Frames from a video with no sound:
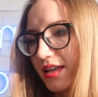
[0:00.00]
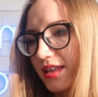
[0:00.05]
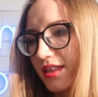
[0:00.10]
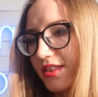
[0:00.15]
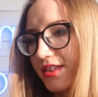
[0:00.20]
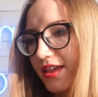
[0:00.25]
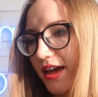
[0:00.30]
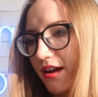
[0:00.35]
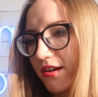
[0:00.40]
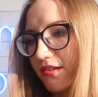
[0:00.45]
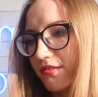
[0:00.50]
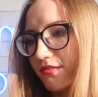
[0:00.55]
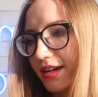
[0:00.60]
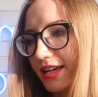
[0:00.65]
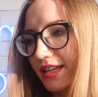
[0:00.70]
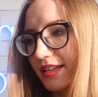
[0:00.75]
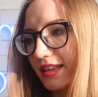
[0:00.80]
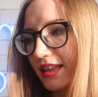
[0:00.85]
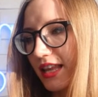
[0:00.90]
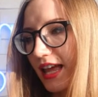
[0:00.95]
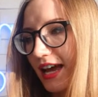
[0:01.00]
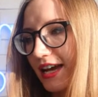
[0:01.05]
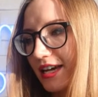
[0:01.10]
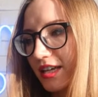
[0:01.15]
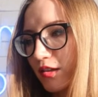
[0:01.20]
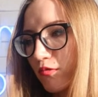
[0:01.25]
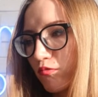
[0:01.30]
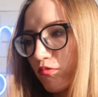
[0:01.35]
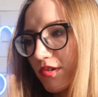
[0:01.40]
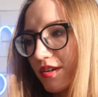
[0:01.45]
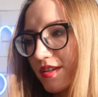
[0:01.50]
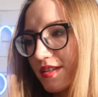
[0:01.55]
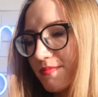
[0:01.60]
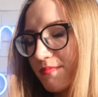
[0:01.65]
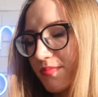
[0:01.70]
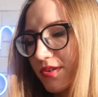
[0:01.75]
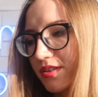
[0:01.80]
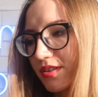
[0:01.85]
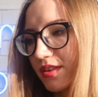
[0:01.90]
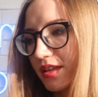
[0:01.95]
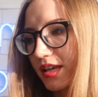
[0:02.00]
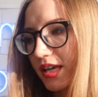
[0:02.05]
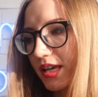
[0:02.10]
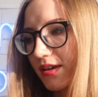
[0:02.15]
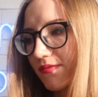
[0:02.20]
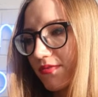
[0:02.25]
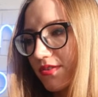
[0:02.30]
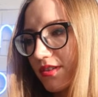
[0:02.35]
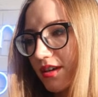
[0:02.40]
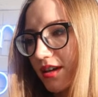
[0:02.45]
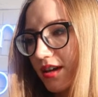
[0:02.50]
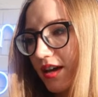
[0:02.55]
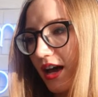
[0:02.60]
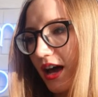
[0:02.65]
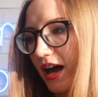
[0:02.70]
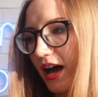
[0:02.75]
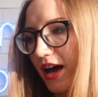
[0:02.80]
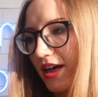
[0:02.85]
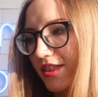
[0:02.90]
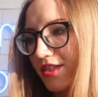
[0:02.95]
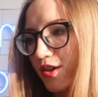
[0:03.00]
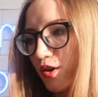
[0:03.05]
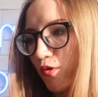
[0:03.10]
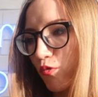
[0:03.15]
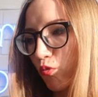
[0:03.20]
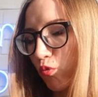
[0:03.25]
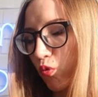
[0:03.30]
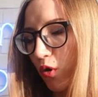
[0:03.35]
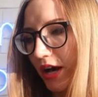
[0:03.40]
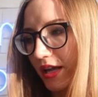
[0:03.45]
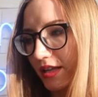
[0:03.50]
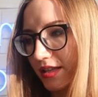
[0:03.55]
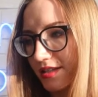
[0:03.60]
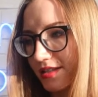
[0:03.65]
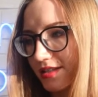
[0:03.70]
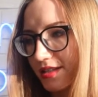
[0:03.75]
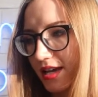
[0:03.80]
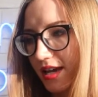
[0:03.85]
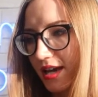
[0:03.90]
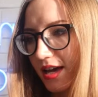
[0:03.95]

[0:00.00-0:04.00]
The green line was beneath the other ones.